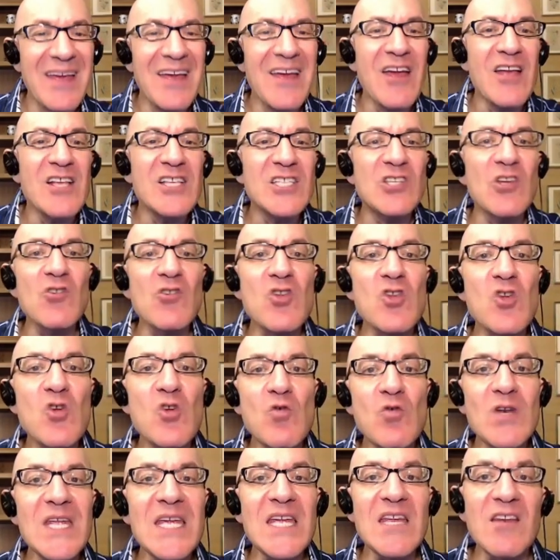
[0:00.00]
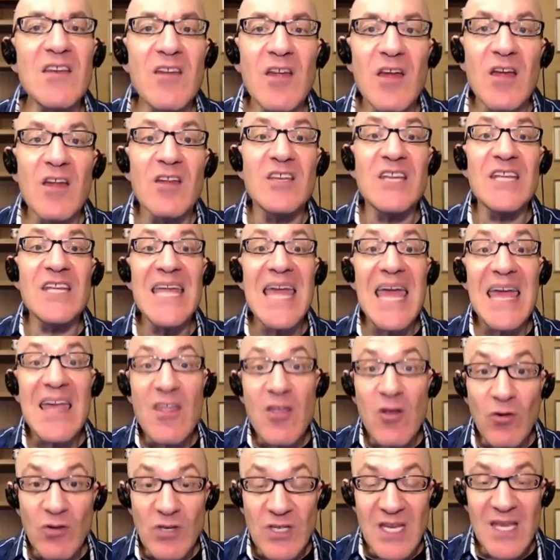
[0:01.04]
So you need to get your
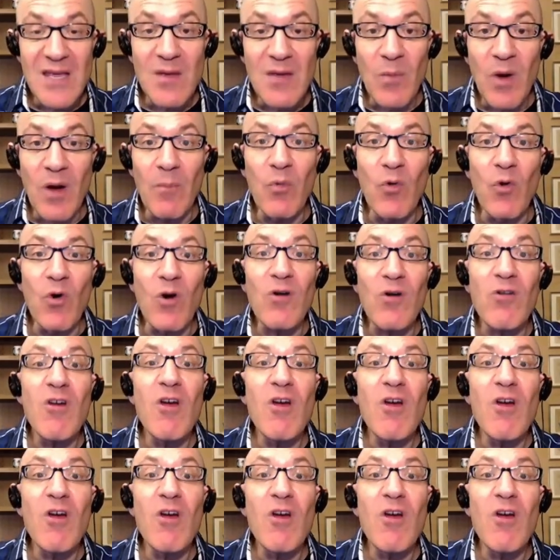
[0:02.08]
team on board